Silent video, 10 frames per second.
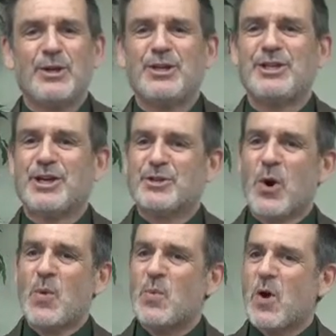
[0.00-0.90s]
"You
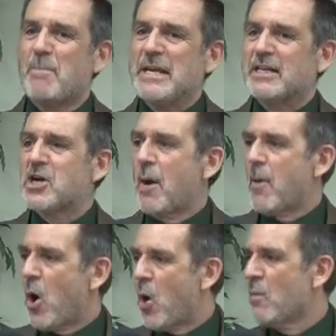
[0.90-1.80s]
don't want me to come
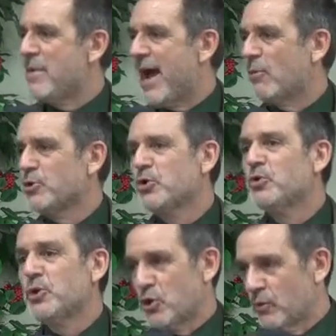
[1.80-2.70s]
home now,
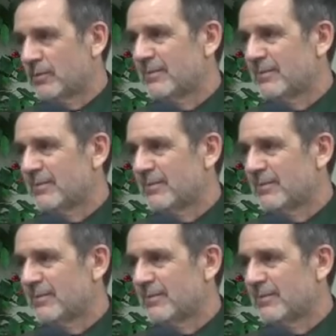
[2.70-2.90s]
do you?"